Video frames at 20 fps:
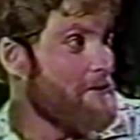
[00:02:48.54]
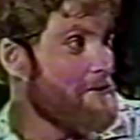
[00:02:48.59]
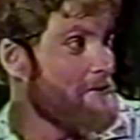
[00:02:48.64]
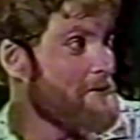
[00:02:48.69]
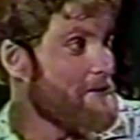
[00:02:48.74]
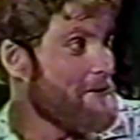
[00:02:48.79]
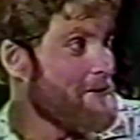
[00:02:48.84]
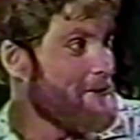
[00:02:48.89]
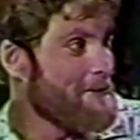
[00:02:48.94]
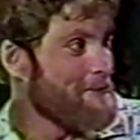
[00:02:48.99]

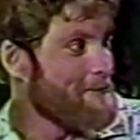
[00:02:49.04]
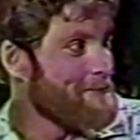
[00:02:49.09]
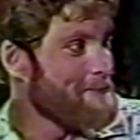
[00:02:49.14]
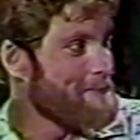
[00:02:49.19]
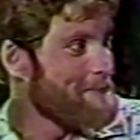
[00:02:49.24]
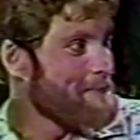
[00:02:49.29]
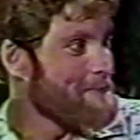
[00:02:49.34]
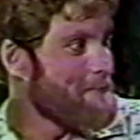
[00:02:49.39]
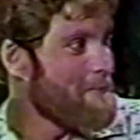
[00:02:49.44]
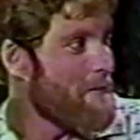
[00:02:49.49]
It's never been done
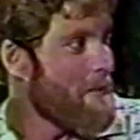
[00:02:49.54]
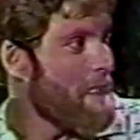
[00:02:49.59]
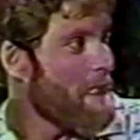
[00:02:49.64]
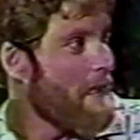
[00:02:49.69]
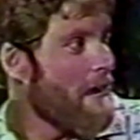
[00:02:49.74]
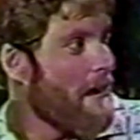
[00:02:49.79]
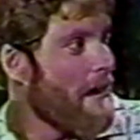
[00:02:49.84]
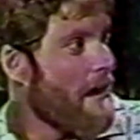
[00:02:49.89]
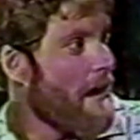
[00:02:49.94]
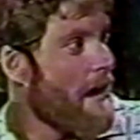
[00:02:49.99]
before, as
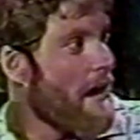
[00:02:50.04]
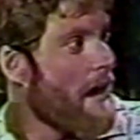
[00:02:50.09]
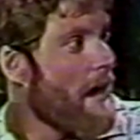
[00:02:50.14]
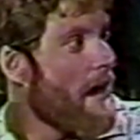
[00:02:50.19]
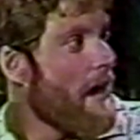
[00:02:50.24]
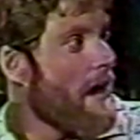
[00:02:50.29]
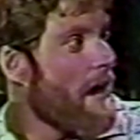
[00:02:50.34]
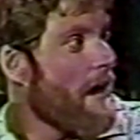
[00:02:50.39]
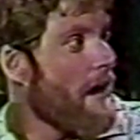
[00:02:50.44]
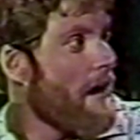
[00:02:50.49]
far as
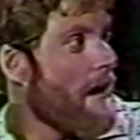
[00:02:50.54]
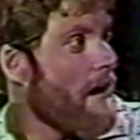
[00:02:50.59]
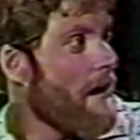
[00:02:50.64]
you know?